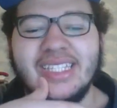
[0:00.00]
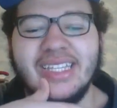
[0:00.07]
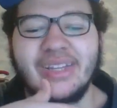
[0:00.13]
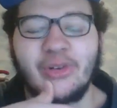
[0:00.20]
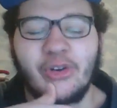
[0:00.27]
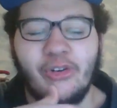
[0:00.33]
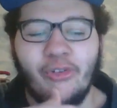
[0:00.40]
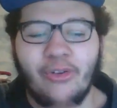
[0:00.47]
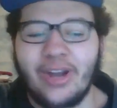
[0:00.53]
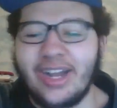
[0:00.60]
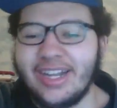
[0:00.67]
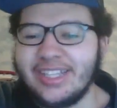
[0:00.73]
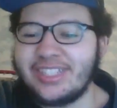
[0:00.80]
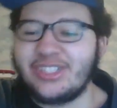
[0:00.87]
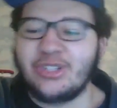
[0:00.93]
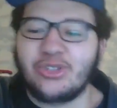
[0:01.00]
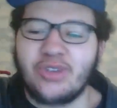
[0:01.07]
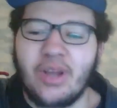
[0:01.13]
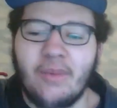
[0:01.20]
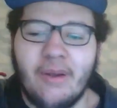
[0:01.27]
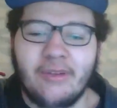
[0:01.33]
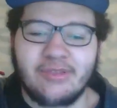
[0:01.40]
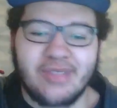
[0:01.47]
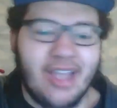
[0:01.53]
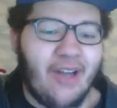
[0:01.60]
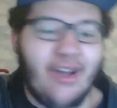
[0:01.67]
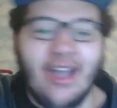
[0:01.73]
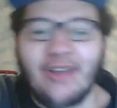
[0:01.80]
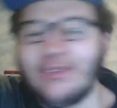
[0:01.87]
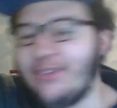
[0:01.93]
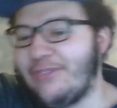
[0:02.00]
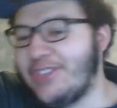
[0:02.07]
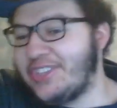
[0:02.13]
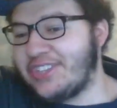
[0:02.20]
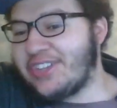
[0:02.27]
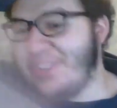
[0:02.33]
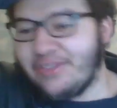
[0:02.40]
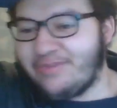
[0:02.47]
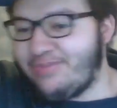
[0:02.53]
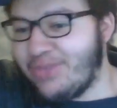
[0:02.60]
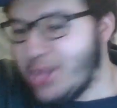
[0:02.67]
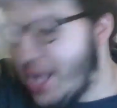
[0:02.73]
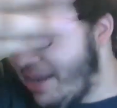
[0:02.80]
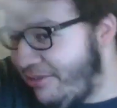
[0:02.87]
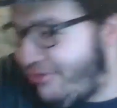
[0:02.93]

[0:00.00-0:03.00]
seeing Wolverine and still trying to now. I don't know if this is gonna play a